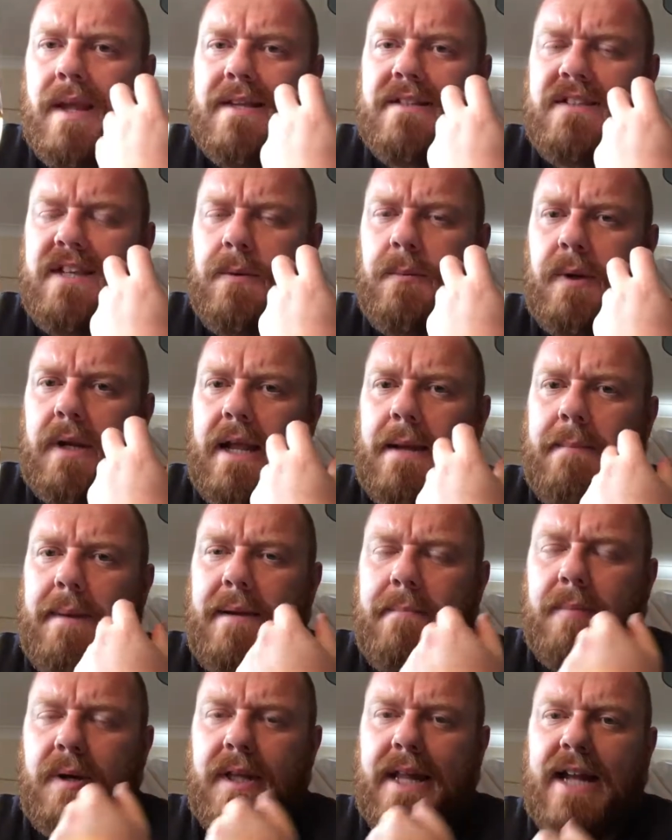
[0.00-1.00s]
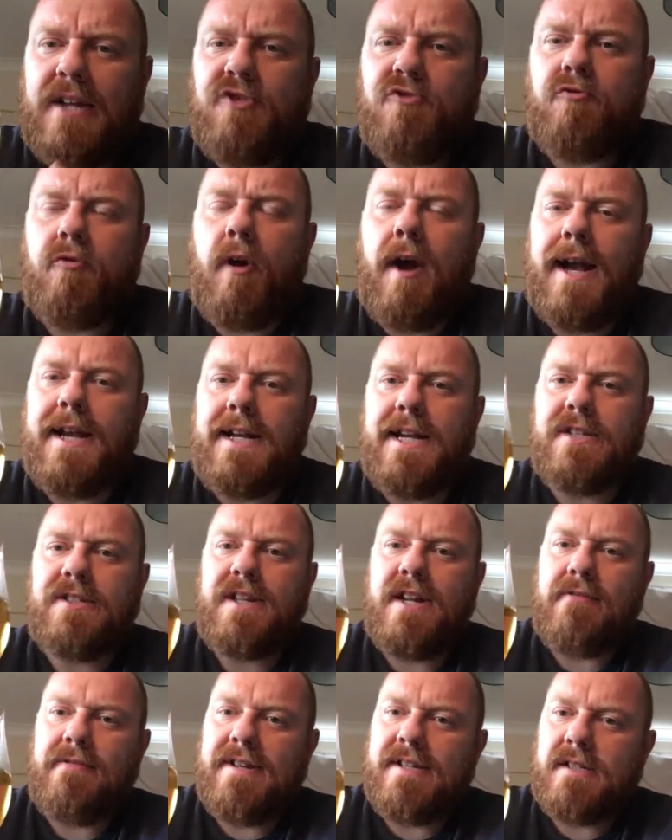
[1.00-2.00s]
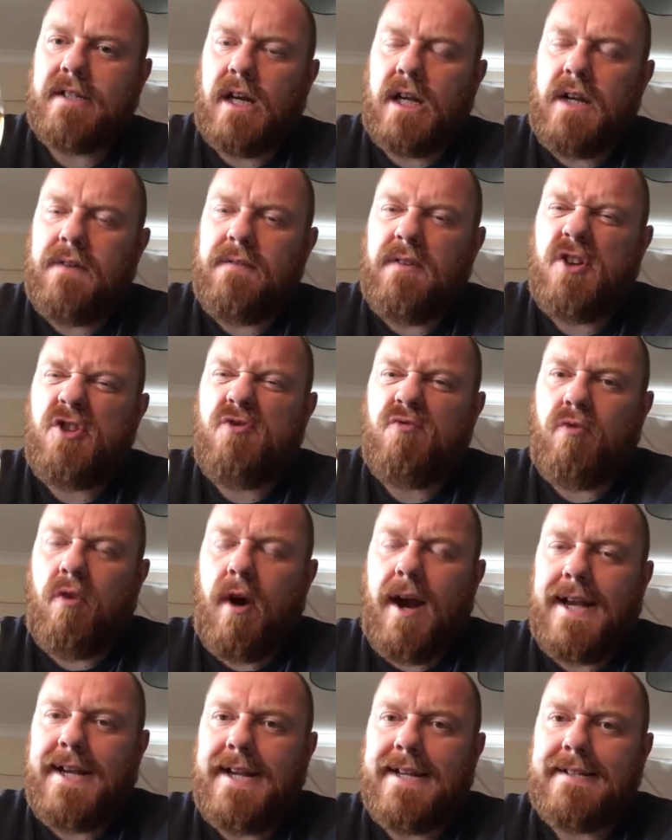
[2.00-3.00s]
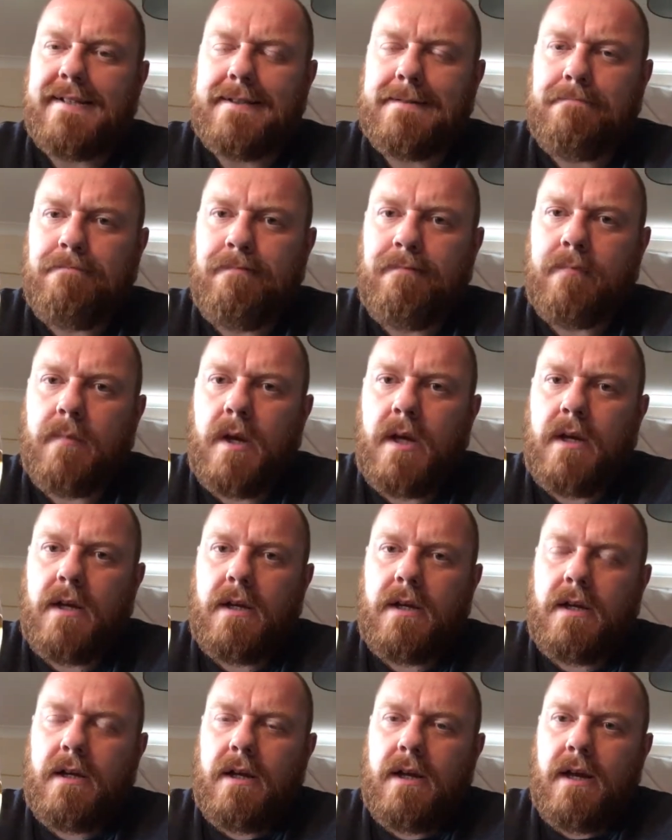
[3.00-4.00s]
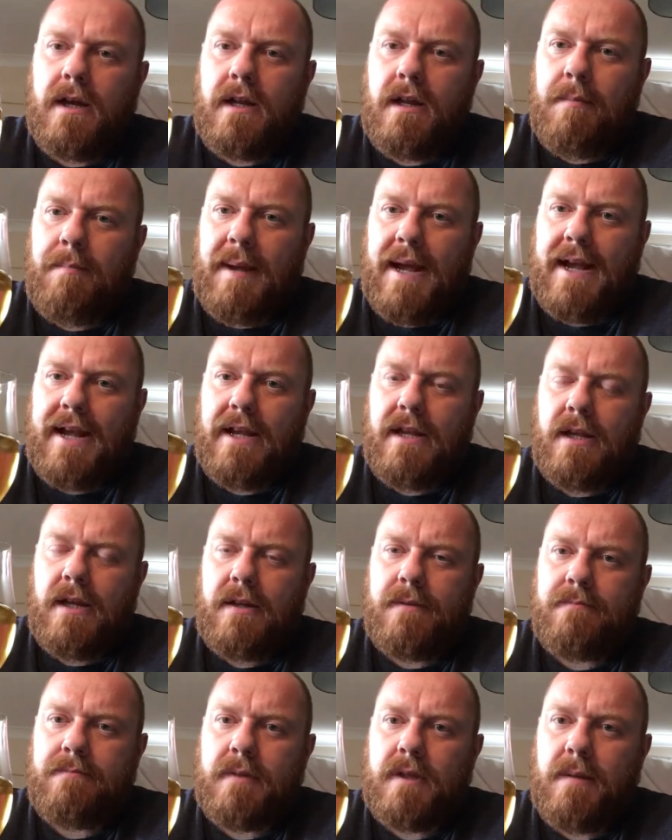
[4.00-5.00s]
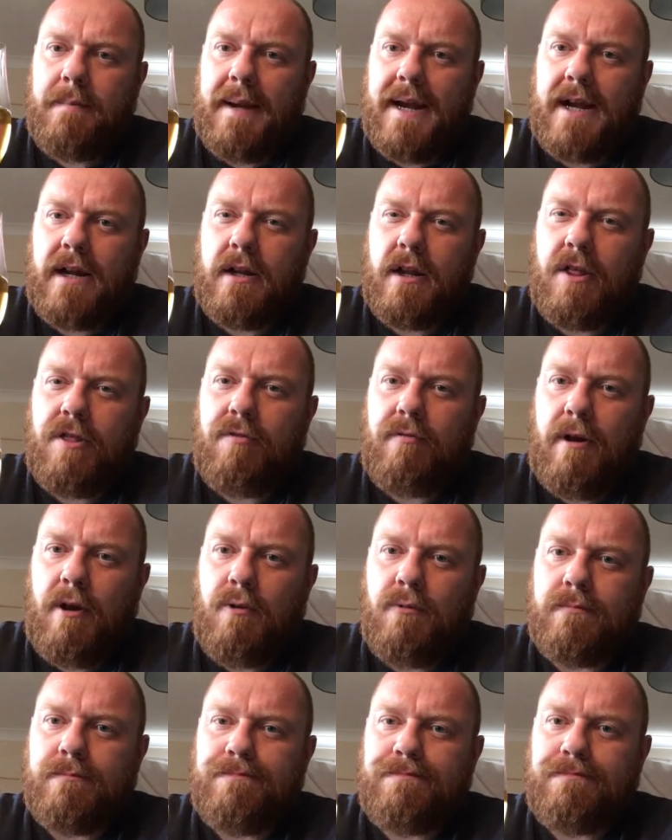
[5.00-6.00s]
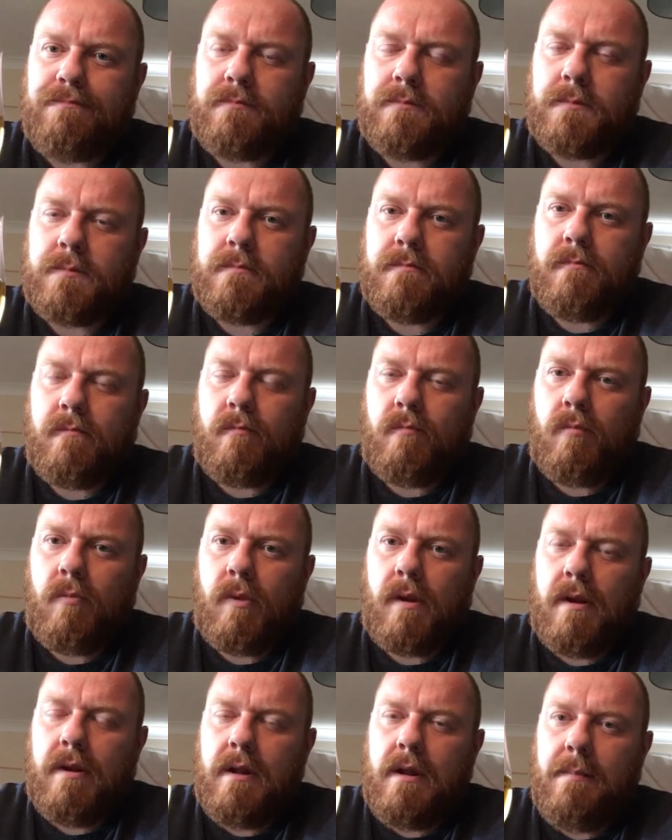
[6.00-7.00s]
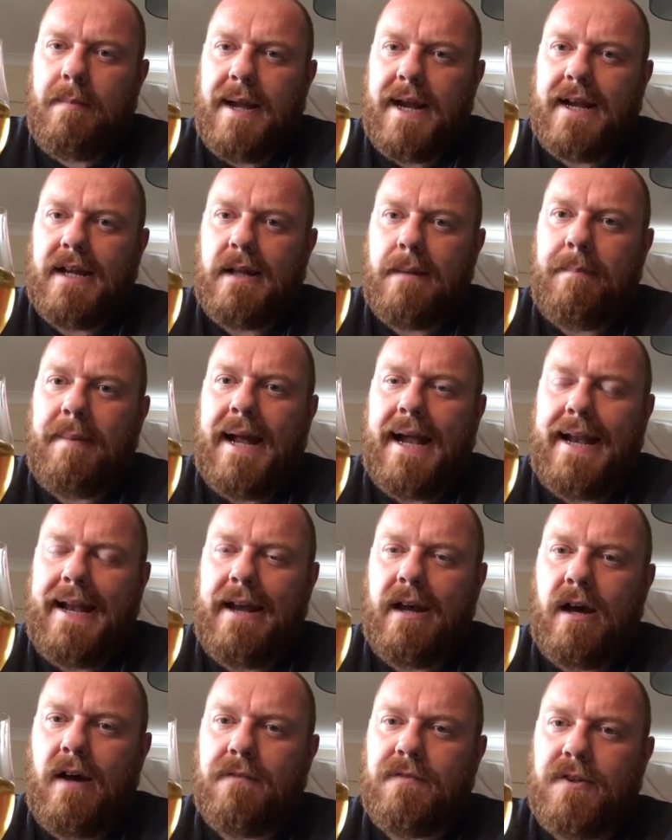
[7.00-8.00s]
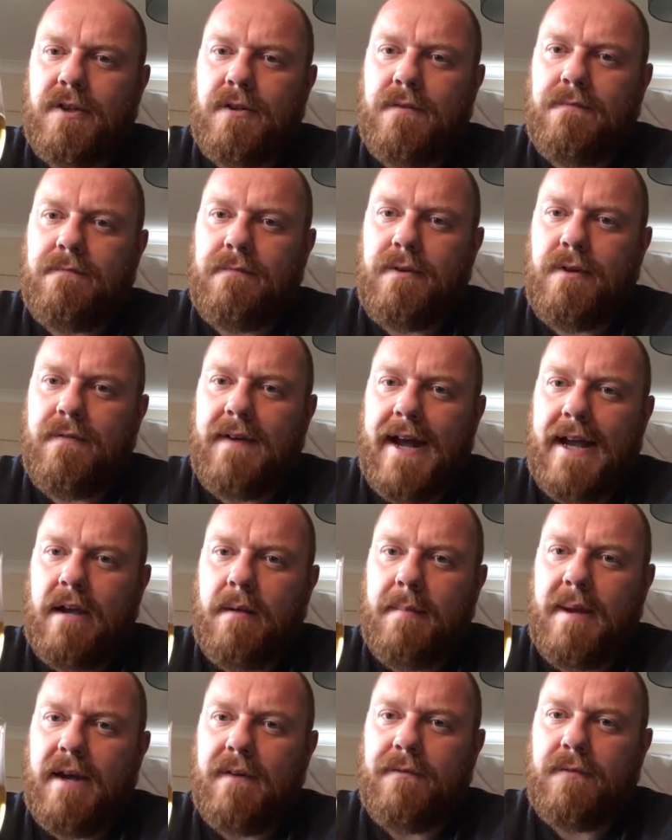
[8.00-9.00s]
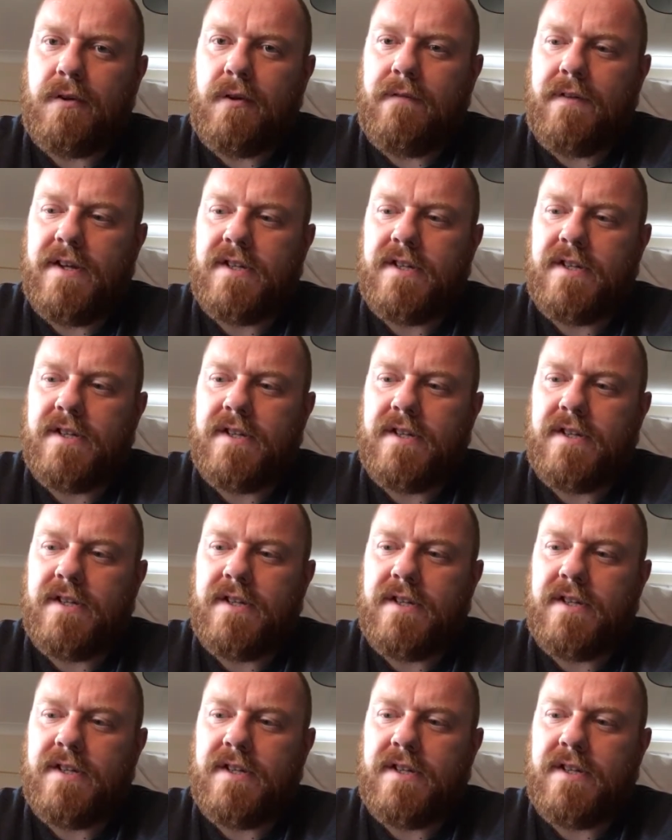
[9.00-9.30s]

see what I mean by that dryness. There is kind of a dryness at the back of your, the back of the throat, the back of the palate after you've, you've had a mouthful of